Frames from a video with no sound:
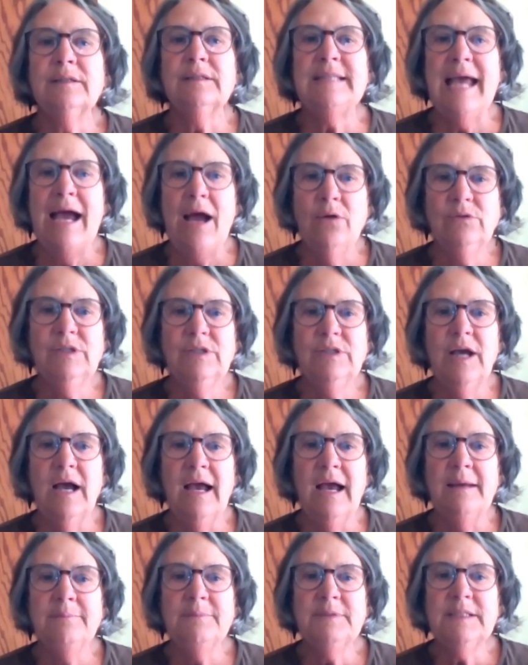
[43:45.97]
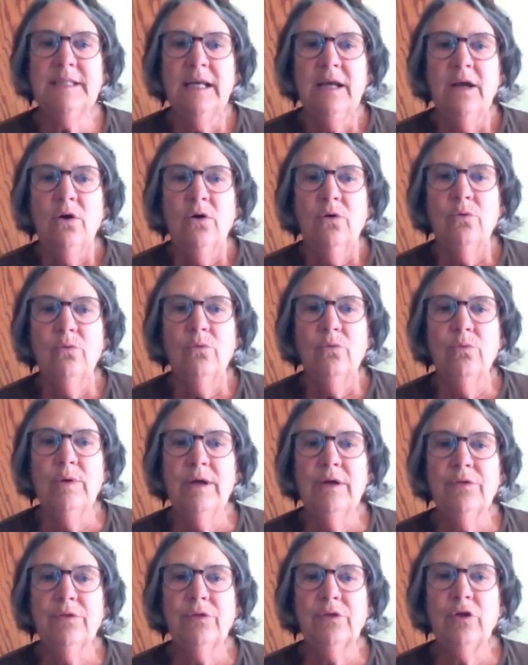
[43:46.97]
downtimes
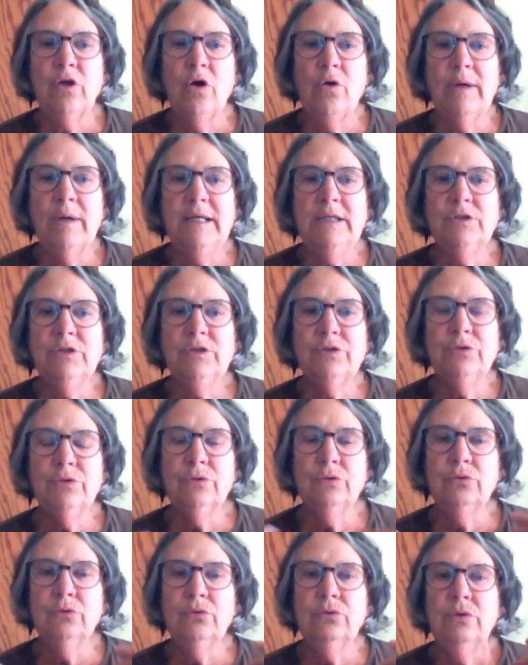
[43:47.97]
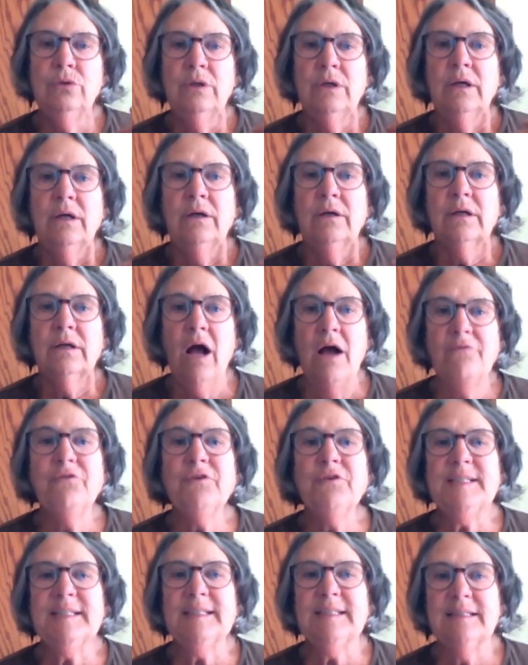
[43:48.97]
with going to
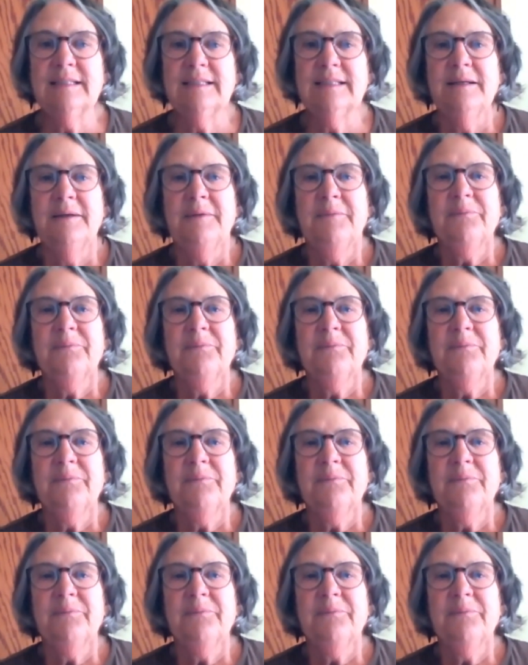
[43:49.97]
conferences.